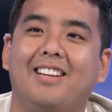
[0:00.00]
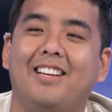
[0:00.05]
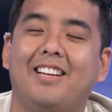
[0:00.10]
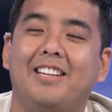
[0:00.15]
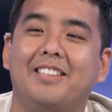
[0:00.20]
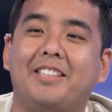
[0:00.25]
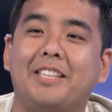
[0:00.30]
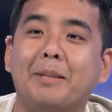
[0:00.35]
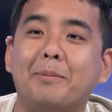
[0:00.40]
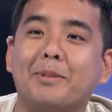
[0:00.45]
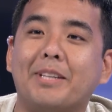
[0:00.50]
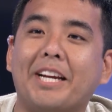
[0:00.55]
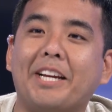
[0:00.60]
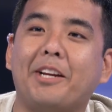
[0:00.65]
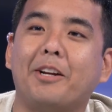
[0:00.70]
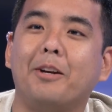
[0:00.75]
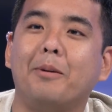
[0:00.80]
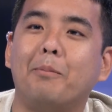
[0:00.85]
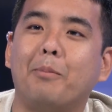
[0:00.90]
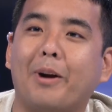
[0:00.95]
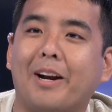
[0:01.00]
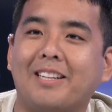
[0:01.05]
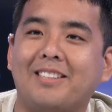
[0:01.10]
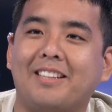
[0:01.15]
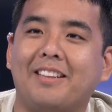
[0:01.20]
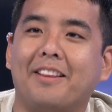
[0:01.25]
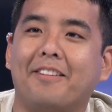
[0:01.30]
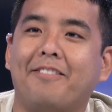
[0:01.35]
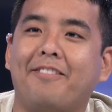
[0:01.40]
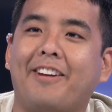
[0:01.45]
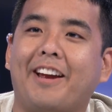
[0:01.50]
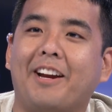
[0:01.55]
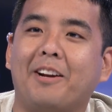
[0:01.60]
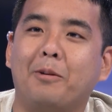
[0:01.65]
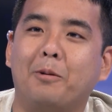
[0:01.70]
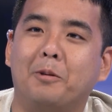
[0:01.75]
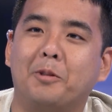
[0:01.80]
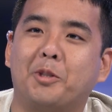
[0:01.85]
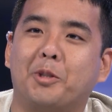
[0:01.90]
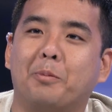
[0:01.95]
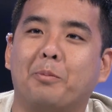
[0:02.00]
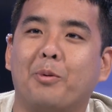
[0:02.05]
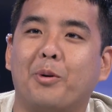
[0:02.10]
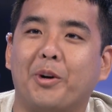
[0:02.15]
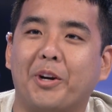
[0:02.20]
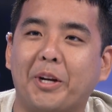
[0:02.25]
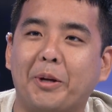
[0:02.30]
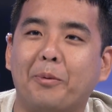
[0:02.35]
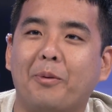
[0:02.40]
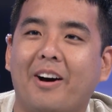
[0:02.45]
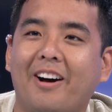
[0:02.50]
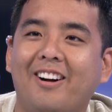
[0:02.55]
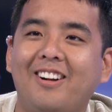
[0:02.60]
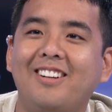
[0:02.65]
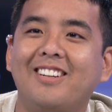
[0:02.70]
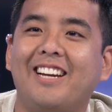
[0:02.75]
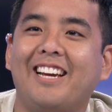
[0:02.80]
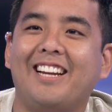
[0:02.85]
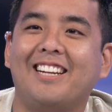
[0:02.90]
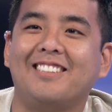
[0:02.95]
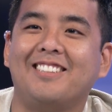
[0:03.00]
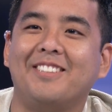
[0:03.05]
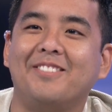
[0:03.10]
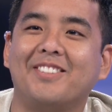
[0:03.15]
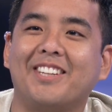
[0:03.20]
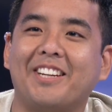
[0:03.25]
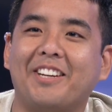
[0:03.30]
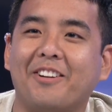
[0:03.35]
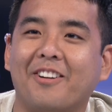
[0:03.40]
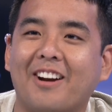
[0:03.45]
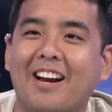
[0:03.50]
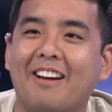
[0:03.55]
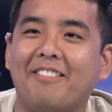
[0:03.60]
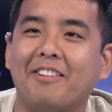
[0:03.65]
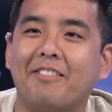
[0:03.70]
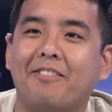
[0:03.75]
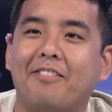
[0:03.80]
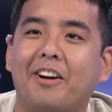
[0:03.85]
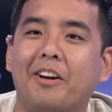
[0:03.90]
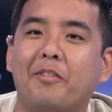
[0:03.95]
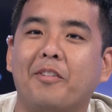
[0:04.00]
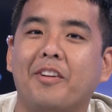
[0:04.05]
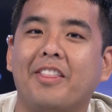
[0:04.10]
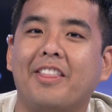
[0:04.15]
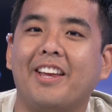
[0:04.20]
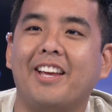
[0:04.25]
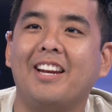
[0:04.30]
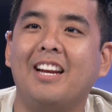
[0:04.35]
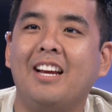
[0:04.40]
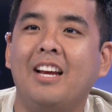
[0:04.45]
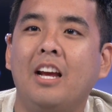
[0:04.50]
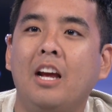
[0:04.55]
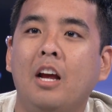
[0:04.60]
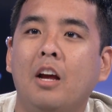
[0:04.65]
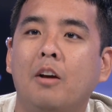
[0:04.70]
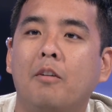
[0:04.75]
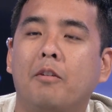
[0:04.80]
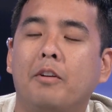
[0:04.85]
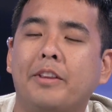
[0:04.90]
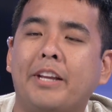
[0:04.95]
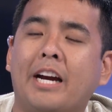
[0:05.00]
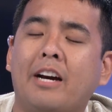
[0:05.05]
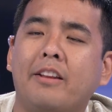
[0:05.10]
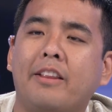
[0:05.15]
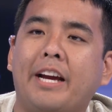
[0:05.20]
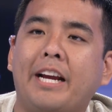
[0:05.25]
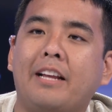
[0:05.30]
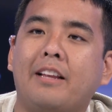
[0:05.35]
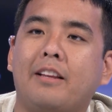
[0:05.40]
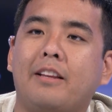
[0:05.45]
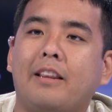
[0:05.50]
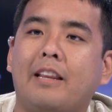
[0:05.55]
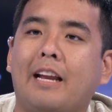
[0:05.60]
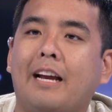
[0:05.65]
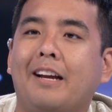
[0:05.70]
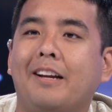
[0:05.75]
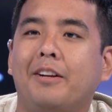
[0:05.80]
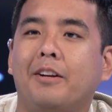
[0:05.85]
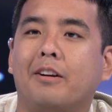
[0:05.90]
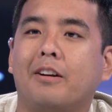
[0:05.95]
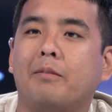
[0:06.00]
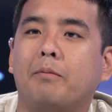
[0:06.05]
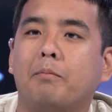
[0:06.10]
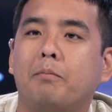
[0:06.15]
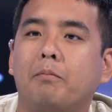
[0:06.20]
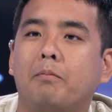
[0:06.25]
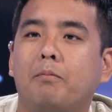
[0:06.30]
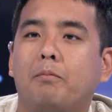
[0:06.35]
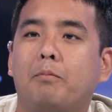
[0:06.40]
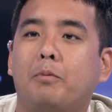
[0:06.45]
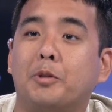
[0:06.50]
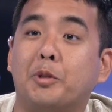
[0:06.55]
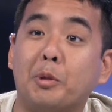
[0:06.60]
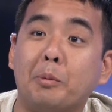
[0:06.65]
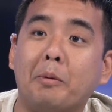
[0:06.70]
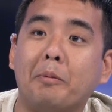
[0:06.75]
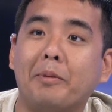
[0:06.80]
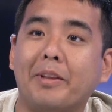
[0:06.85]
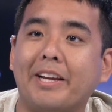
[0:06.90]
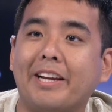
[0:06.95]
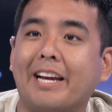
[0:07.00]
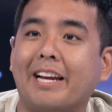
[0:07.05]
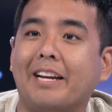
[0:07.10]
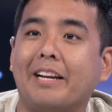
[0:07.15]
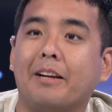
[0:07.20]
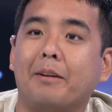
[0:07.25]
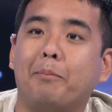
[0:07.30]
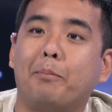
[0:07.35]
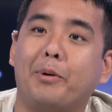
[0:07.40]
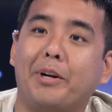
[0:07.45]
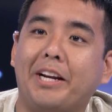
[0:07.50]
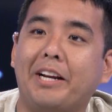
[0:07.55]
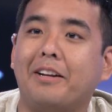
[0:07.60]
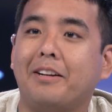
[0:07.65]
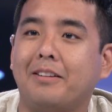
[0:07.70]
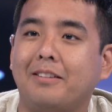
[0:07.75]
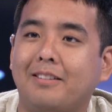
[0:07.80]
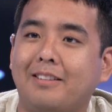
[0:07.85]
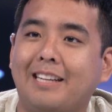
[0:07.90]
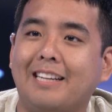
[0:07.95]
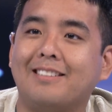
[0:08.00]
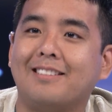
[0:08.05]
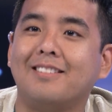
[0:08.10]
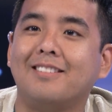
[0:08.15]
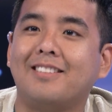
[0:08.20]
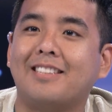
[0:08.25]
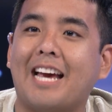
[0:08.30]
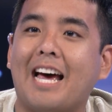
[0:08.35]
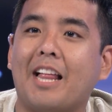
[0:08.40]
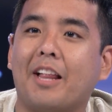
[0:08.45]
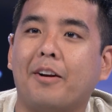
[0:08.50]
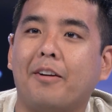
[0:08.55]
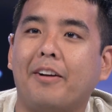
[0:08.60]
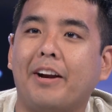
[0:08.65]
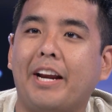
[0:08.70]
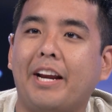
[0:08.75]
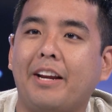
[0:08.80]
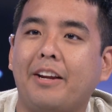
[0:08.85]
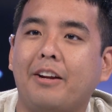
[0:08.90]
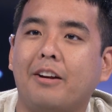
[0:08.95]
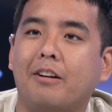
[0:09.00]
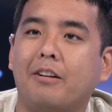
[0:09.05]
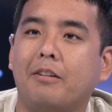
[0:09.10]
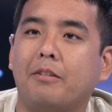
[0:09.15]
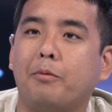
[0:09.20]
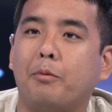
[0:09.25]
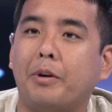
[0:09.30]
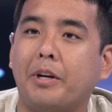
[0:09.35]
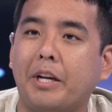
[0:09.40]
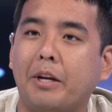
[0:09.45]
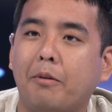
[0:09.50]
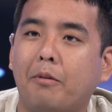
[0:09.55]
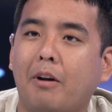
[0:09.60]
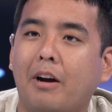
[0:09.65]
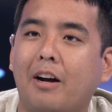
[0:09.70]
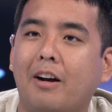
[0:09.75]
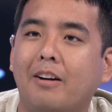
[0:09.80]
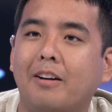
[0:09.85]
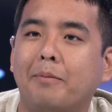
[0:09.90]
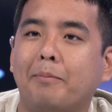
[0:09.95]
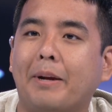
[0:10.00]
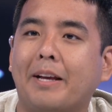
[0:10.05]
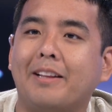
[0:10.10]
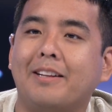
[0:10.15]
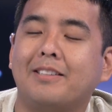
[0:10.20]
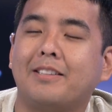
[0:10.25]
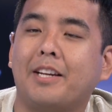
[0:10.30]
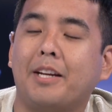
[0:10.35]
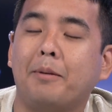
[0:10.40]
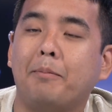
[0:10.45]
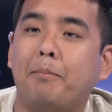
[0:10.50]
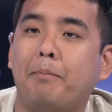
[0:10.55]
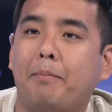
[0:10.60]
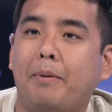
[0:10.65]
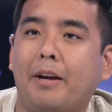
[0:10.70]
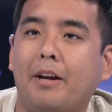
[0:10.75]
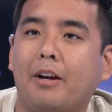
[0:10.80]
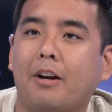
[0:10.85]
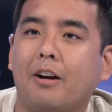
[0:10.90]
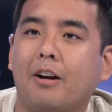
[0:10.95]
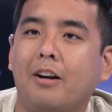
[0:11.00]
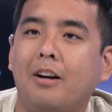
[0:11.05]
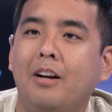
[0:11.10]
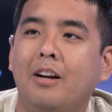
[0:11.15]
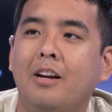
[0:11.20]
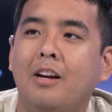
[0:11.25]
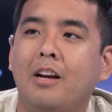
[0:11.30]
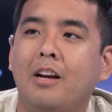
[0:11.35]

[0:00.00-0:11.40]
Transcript: It seems like you're embracing the fan culture pretty well, and it seems like you're having fun with it. Well, now you're presumably getting a pretty decent salary, you're winning well, and Melee's getting bigger.